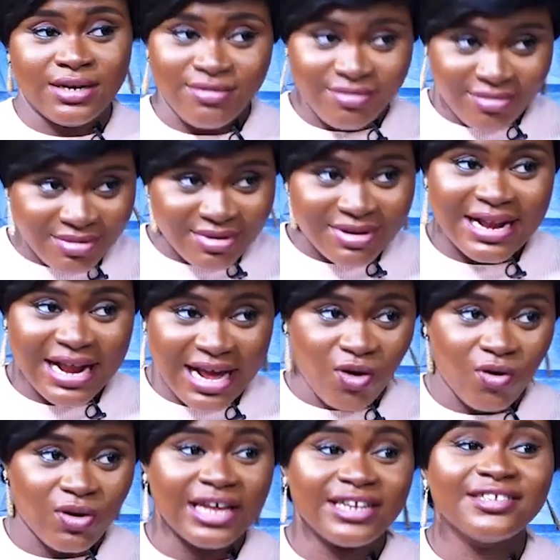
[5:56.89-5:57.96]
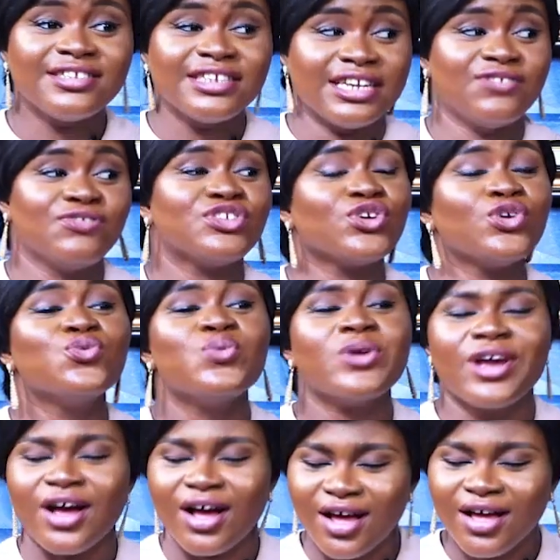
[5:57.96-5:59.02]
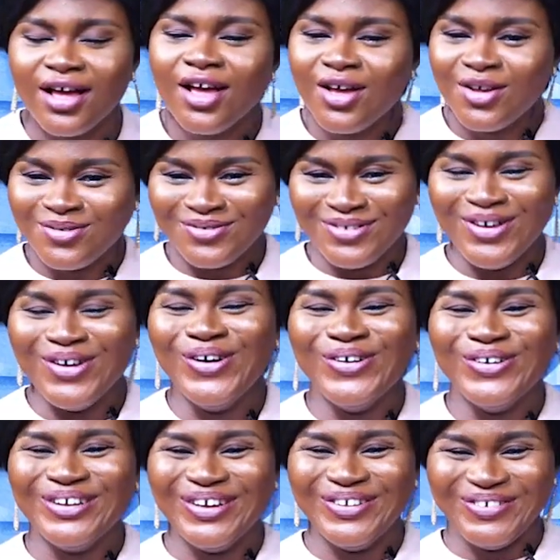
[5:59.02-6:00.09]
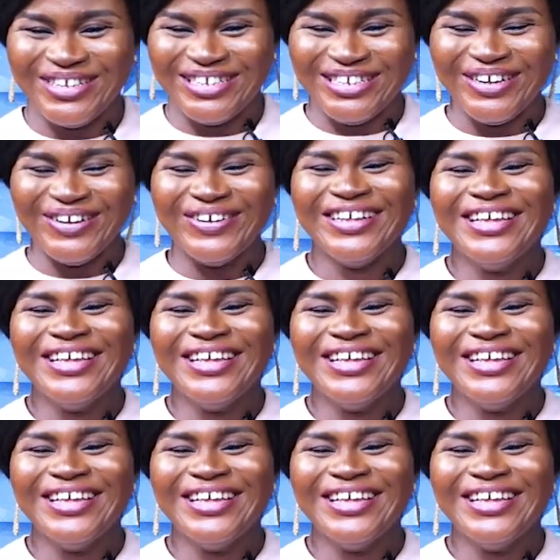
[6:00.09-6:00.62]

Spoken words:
now, like this generation we are. Hold on, Rachel.